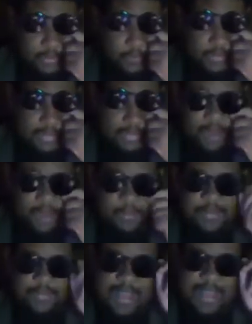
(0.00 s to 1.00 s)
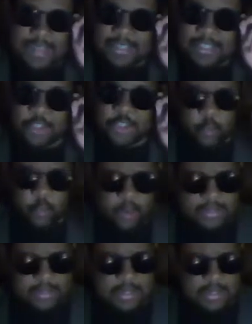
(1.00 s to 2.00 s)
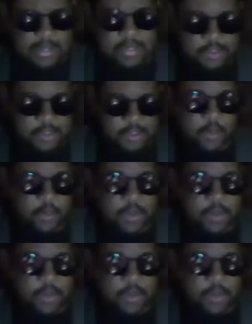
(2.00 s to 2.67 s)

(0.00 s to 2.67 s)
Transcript: was House of X issue one. So